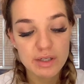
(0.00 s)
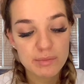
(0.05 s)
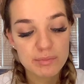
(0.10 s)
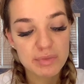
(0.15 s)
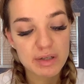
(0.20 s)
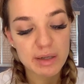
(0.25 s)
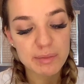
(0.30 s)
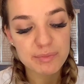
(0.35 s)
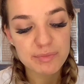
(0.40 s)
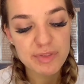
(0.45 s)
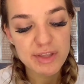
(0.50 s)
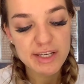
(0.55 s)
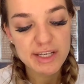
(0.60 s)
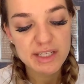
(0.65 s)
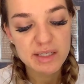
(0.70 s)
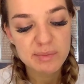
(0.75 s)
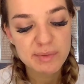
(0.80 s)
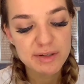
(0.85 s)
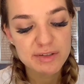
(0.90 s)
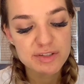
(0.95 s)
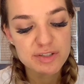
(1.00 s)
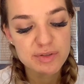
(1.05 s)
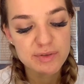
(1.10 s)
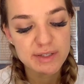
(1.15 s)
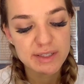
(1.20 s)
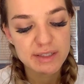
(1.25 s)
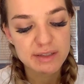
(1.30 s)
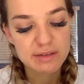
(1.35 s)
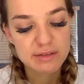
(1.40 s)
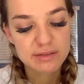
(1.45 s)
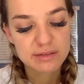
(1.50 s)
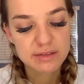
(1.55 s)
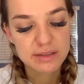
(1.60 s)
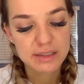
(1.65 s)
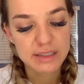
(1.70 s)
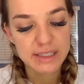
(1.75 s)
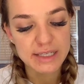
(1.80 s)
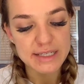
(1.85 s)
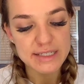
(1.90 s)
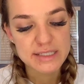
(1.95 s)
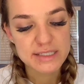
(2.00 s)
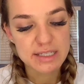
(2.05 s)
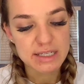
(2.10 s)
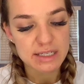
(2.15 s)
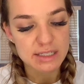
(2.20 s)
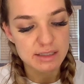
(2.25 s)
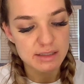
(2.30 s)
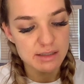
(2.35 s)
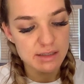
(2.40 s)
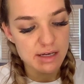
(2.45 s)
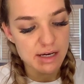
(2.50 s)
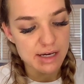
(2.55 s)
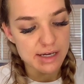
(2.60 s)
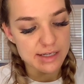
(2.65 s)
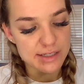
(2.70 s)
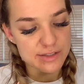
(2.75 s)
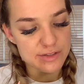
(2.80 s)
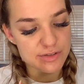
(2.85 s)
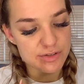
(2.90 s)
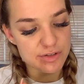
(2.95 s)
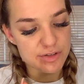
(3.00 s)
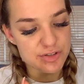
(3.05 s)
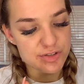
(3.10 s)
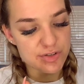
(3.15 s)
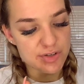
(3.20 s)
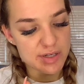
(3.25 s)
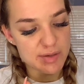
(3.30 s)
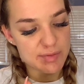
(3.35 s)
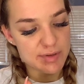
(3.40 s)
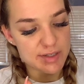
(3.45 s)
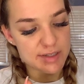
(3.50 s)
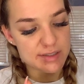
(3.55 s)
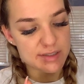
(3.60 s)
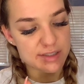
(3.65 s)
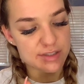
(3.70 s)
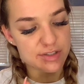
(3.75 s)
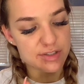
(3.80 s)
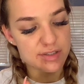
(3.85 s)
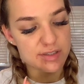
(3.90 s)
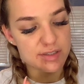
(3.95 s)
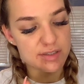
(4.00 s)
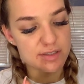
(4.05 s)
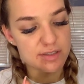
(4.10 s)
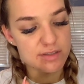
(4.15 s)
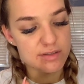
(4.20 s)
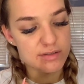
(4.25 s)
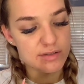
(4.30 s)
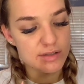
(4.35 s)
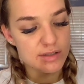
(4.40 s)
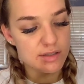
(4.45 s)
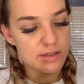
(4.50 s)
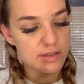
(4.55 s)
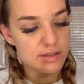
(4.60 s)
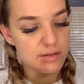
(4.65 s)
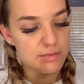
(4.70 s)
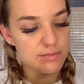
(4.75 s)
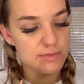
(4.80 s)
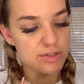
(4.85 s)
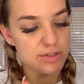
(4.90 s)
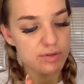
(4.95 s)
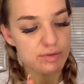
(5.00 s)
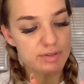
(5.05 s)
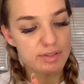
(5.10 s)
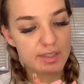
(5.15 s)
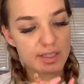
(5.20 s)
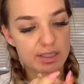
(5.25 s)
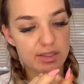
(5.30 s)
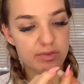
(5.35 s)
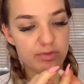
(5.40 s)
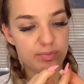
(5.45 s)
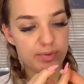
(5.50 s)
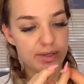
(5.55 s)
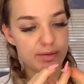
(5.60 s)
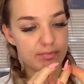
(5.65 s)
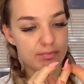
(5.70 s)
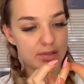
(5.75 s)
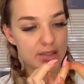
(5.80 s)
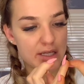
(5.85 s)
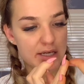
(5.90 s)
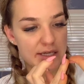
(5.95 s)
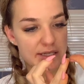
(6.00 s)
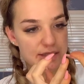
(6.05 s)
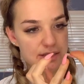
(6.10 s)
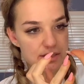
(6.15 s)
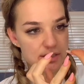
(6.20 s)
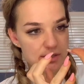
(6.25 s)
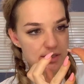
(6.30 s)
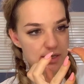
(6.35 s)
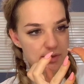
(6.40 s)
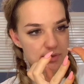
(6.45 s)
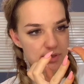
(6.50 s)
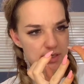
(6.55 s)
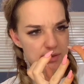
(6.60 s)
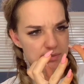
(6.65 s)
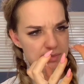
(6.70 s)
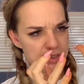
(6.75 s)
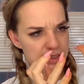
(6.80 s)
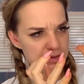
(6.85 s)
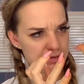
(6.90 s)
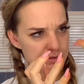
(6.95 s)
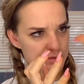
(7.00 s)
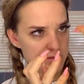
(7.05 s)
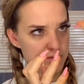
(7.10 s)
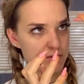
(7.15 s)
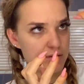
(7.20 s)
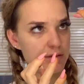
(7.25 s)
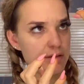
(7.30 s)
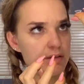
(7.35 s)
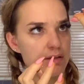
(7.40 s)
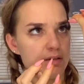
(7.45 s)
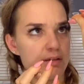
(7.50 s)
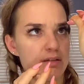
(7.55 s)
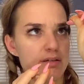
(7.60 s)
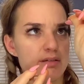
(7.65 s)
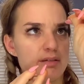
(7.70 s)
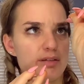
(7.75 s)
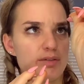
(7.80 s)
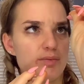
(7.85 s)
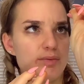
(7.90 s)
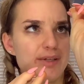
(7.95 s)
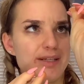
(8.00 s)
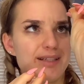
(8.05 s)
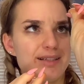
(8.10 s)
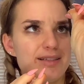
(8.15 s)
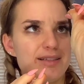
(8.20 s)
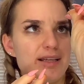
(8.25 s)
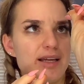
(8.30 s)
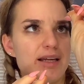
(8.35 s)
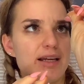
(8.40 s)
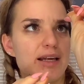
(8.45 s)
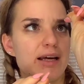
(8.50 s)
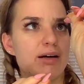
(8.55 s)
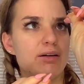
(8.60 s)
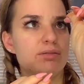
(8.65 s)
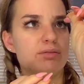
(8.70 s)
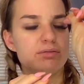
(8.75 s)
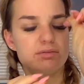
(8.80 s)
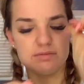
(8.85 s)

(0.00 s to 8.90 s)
but I'm thinking about doing LASIK eye surgery because I just I'm so sick of being blind. You get what I mean? This one inside out?